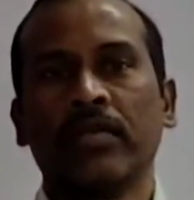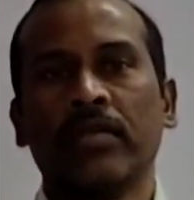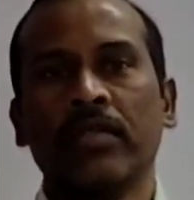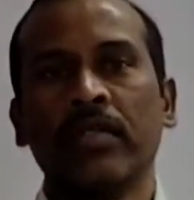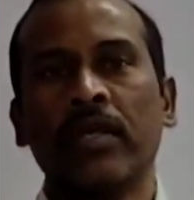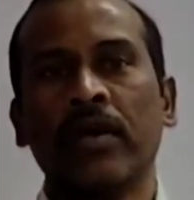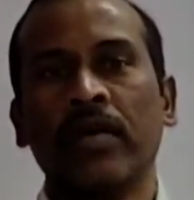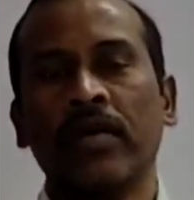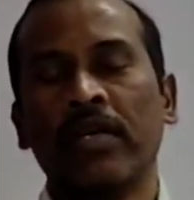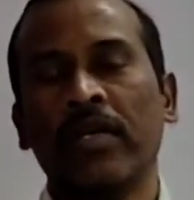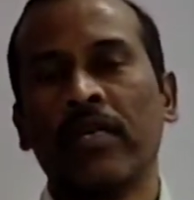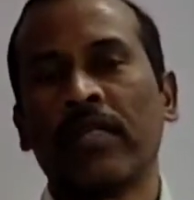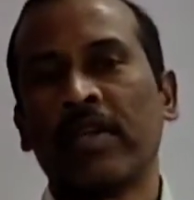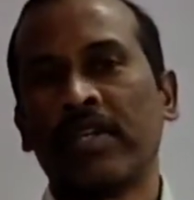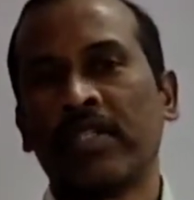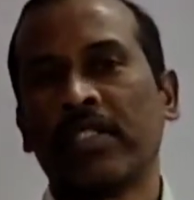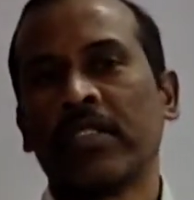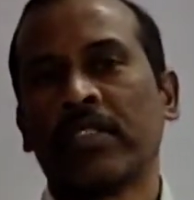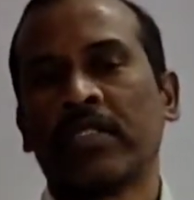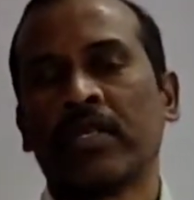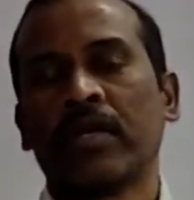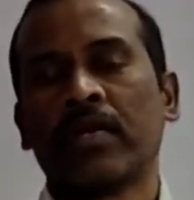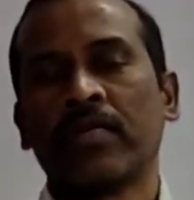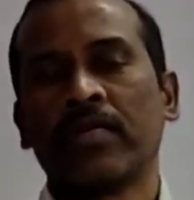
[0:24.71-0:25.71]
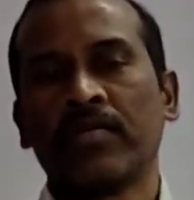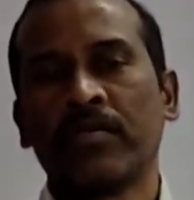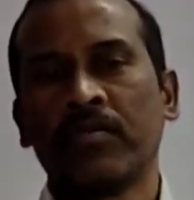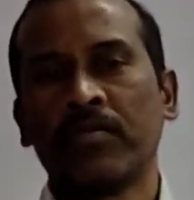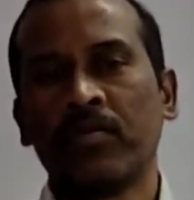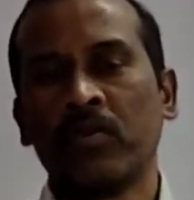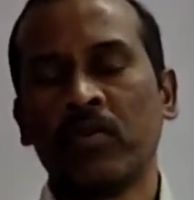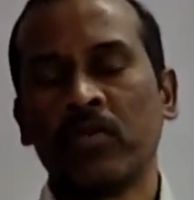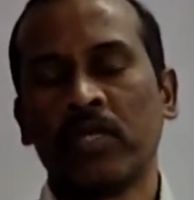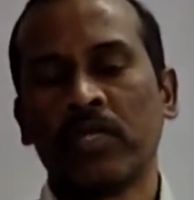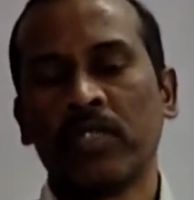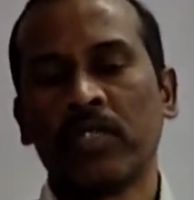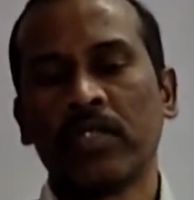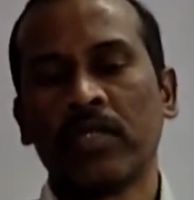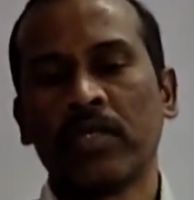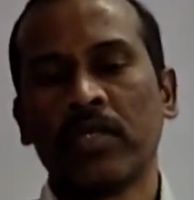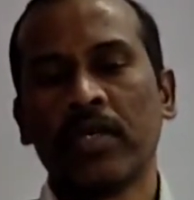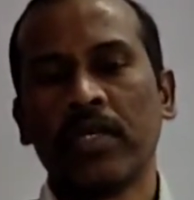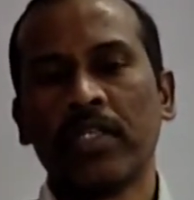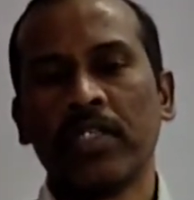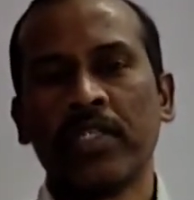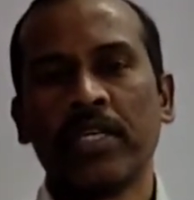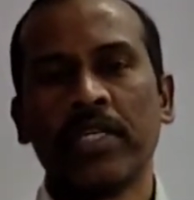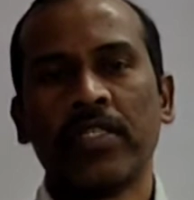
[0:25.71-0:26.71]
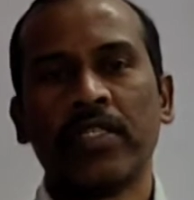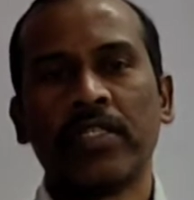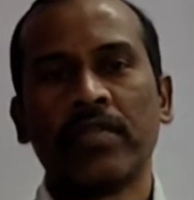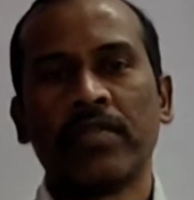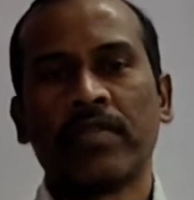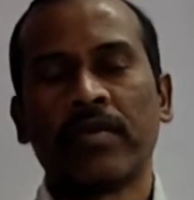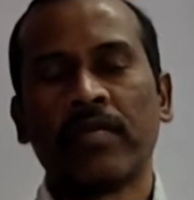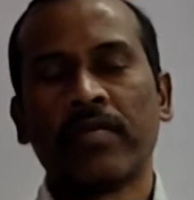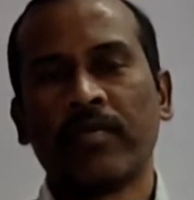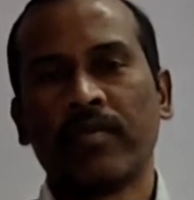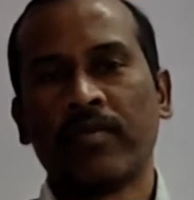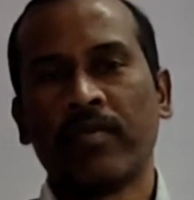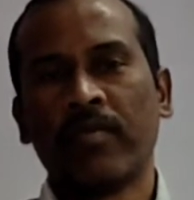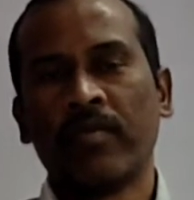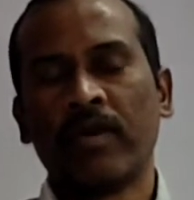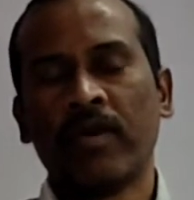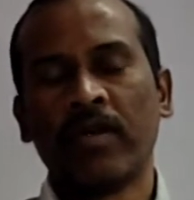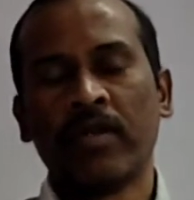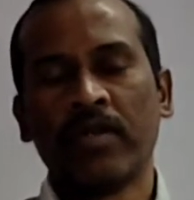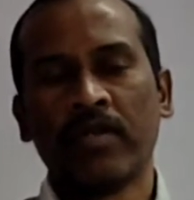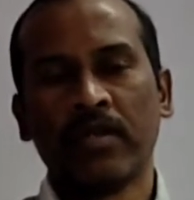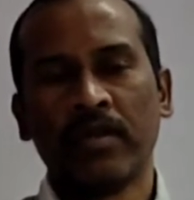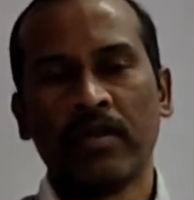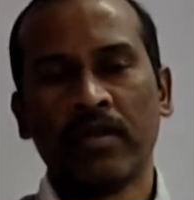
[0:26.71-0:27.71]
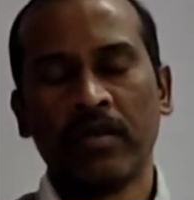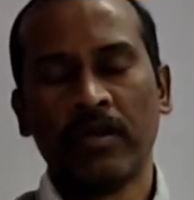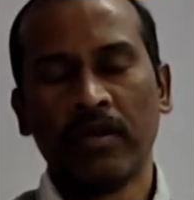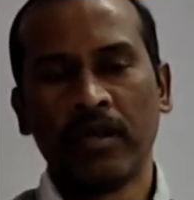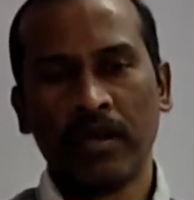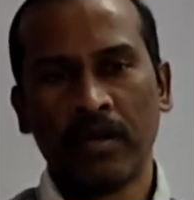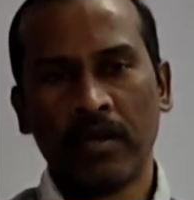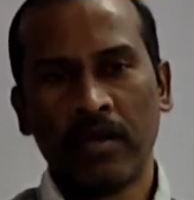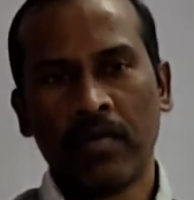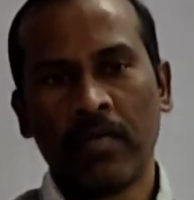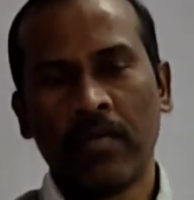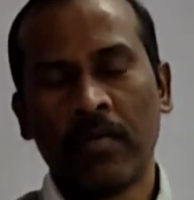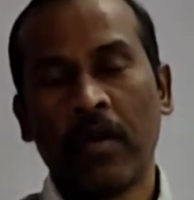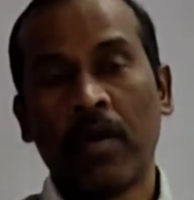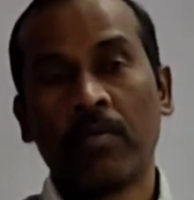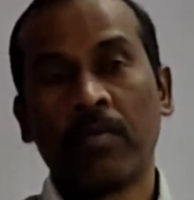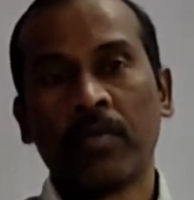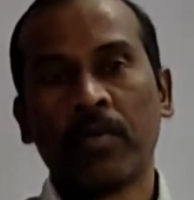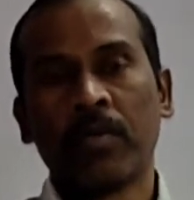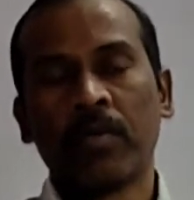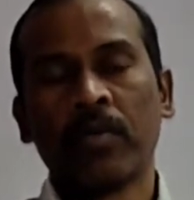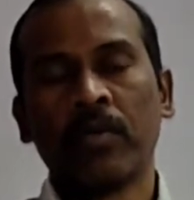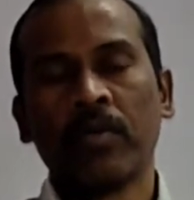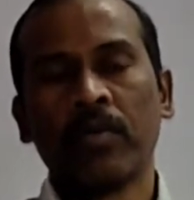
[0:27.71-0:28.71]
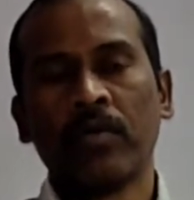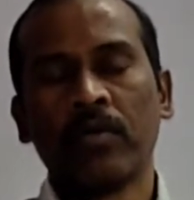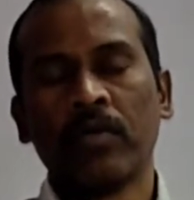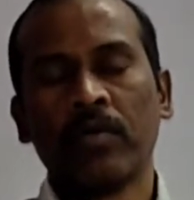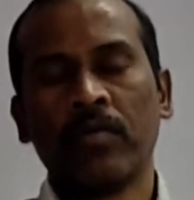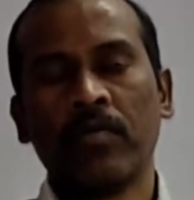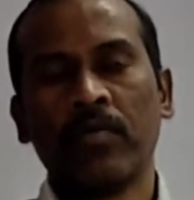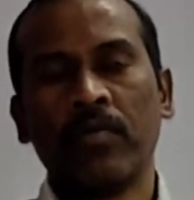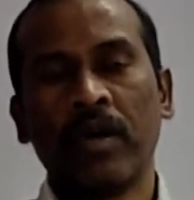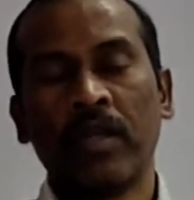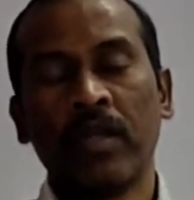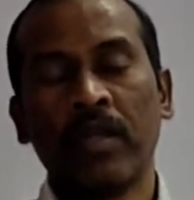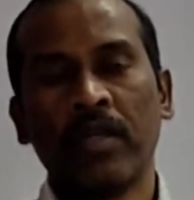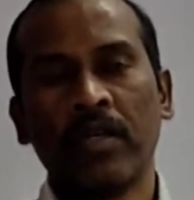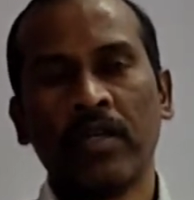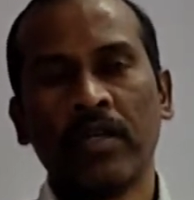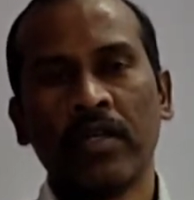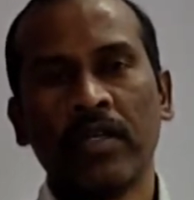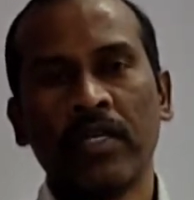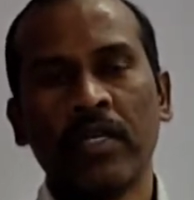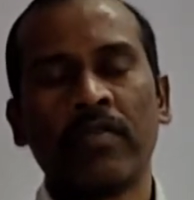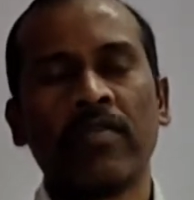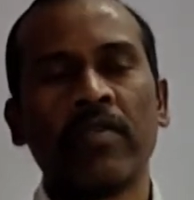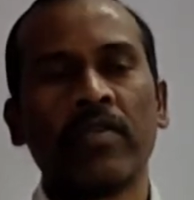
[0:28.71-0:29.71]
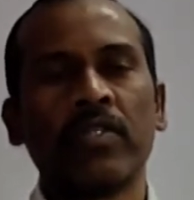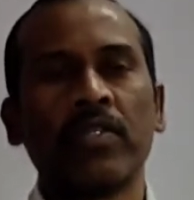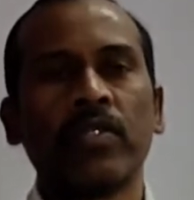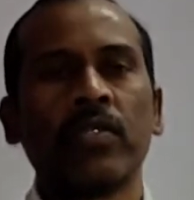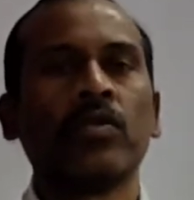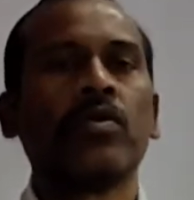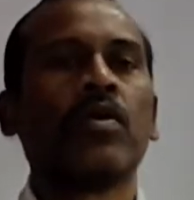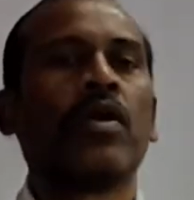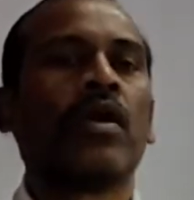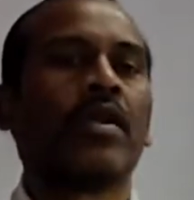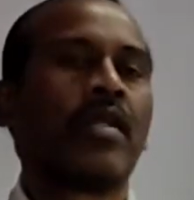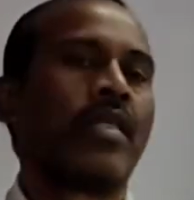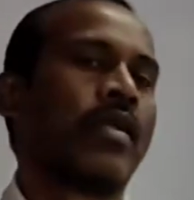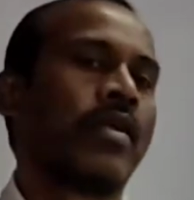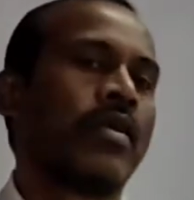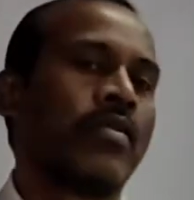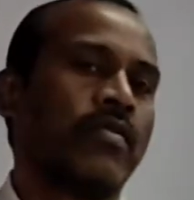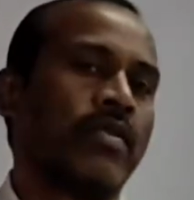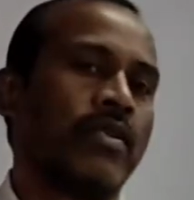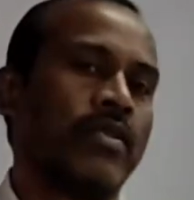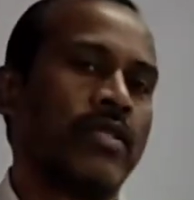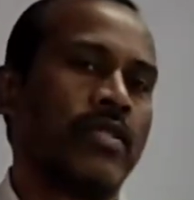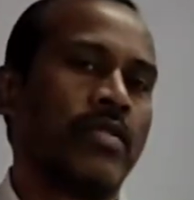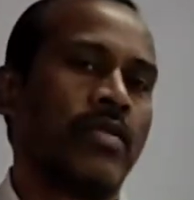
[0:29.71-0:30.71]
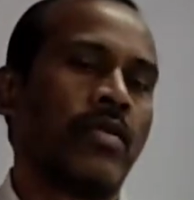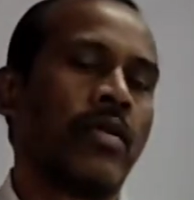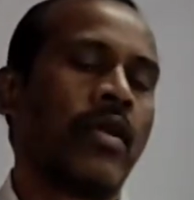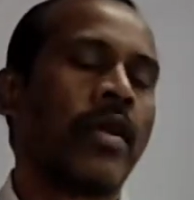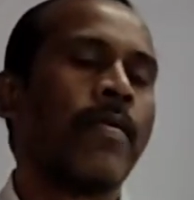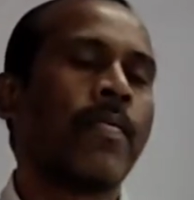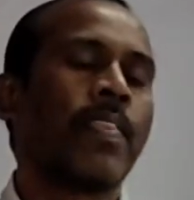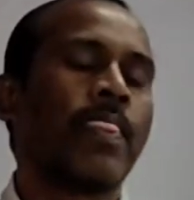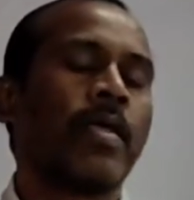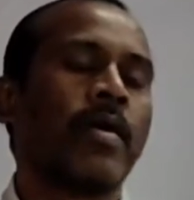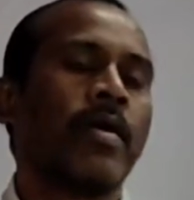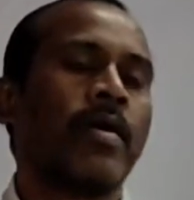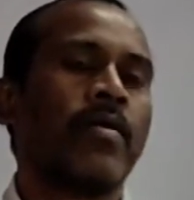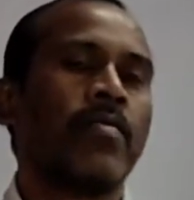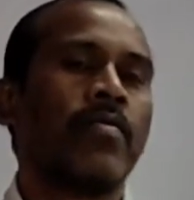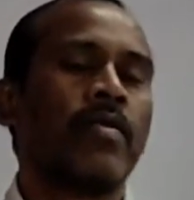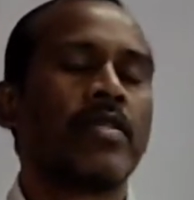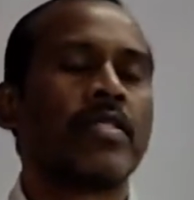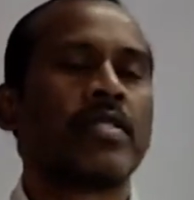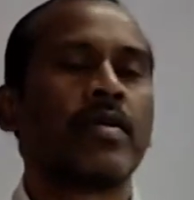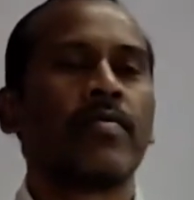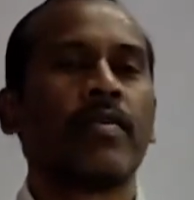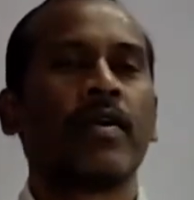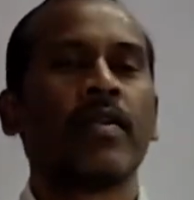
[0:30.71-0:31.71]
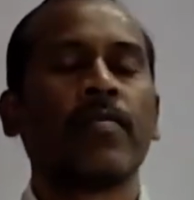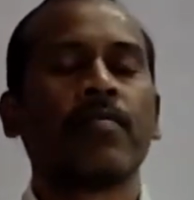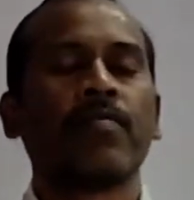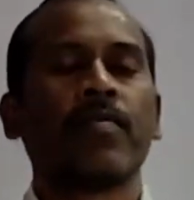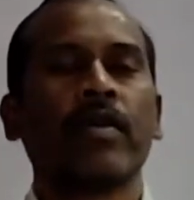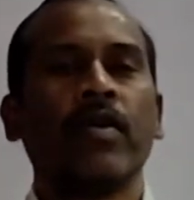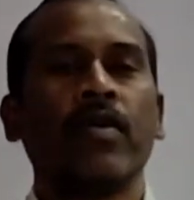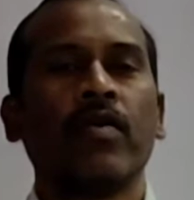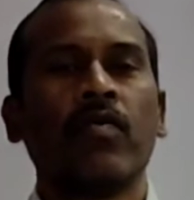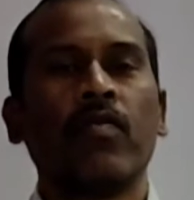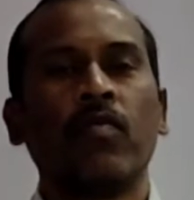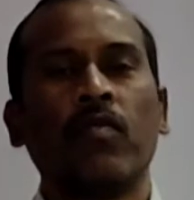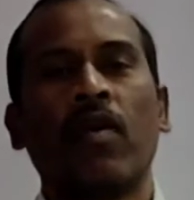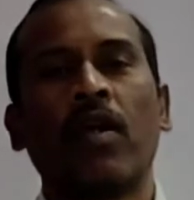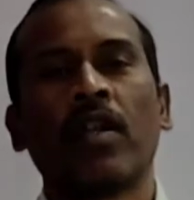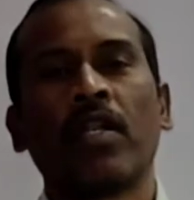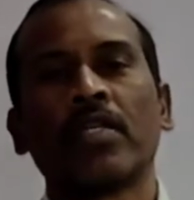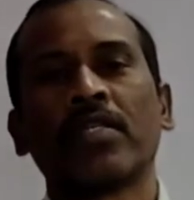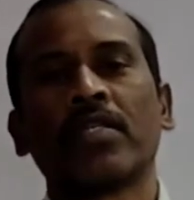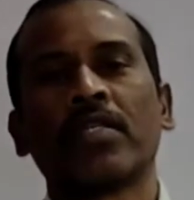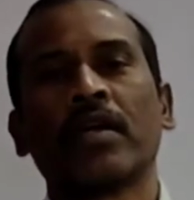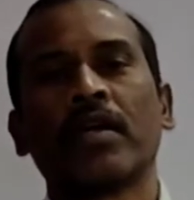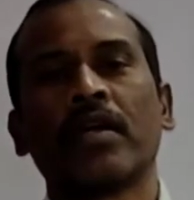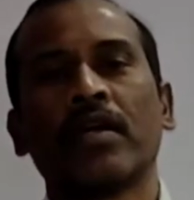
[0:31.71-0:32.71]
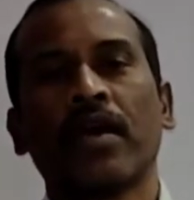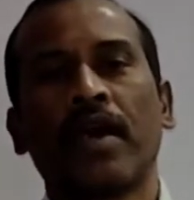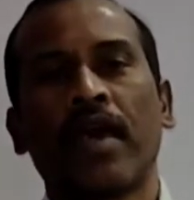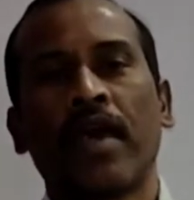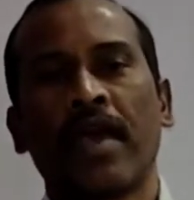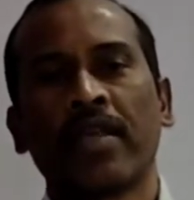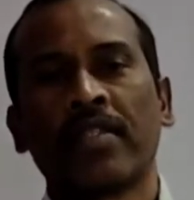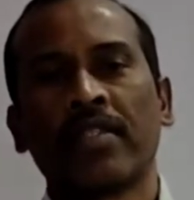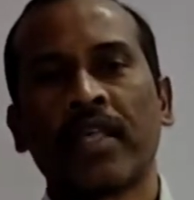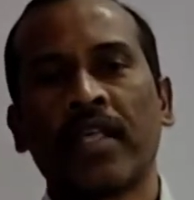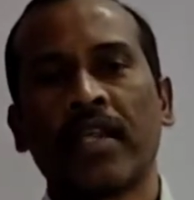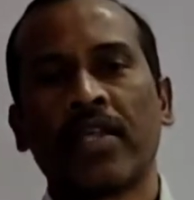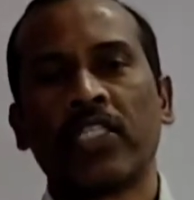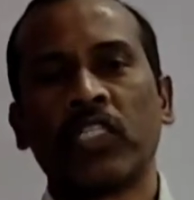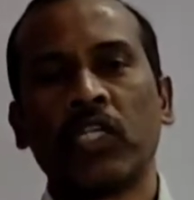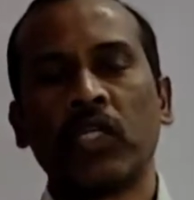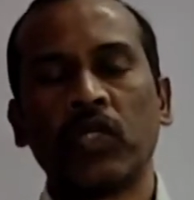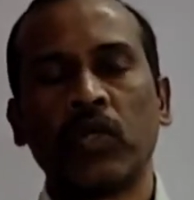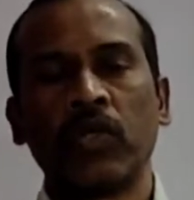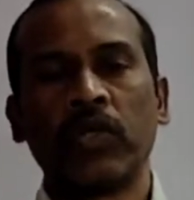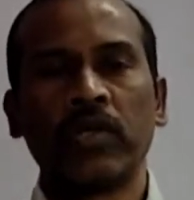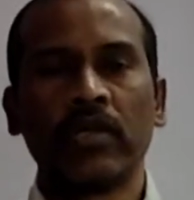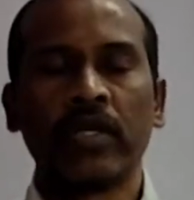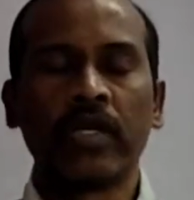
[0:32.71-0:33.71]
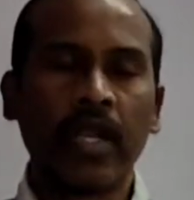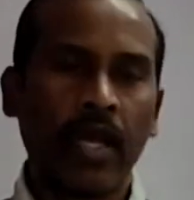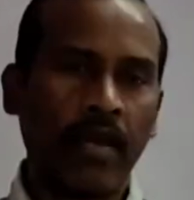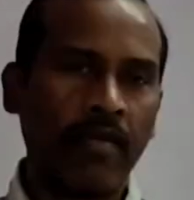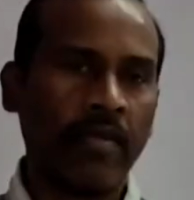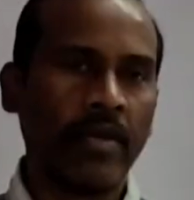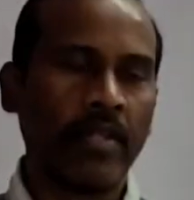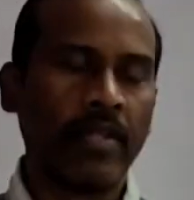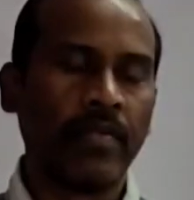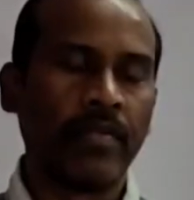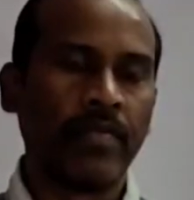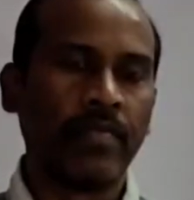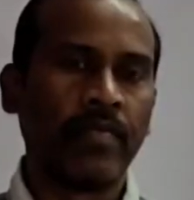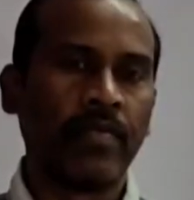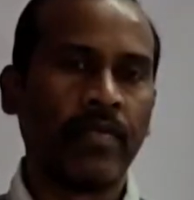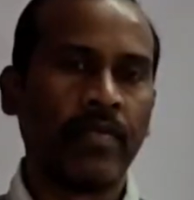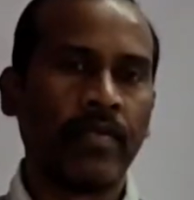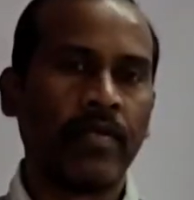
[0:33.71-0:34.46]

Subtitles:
The equations of motions changes from one form to one equation to another equation. Okay, first of all, what is the acceleration due to gravity?